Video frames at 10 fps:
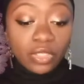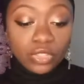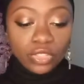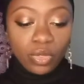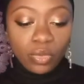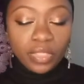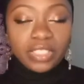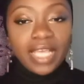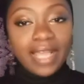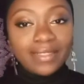So the
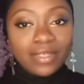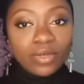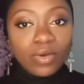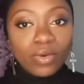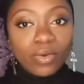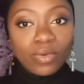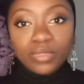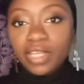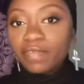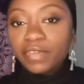technical
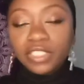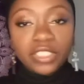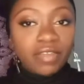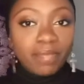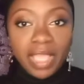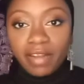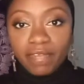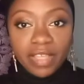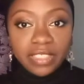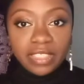definition of
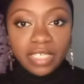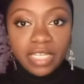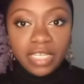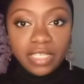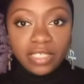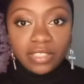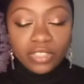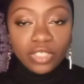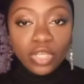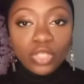manifesting
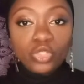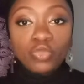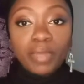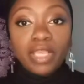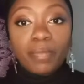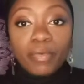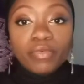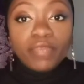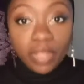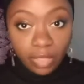is to make
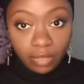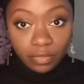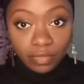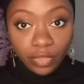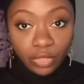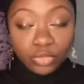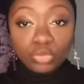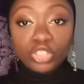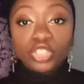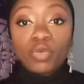proof of, to
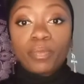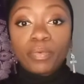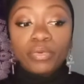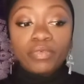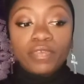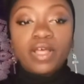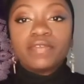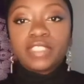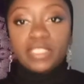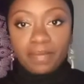show proof
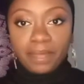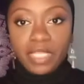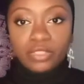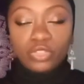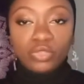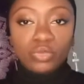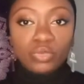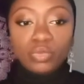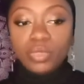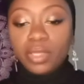of something,
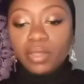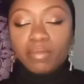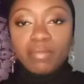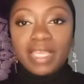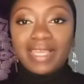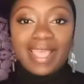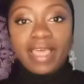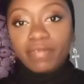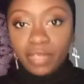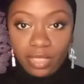to make it
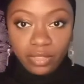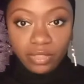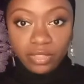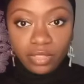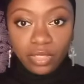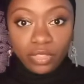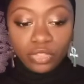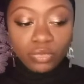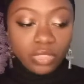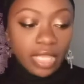evident,
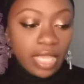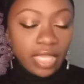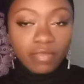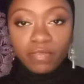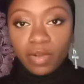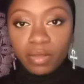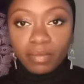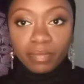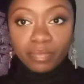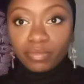to take it
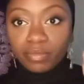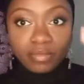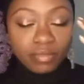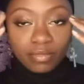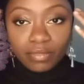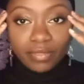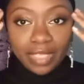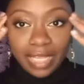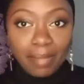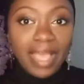from
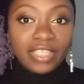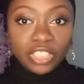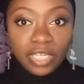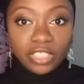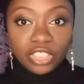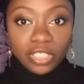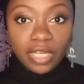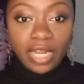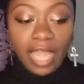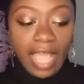an imagination
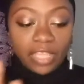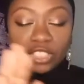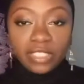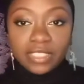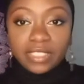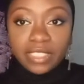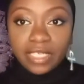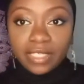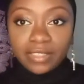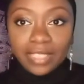and actually
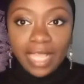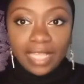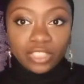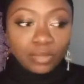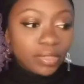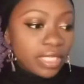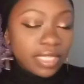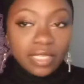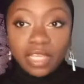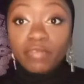see it
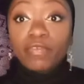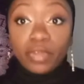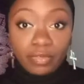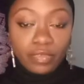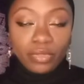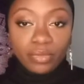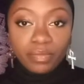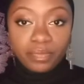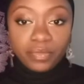tangibly in front of you.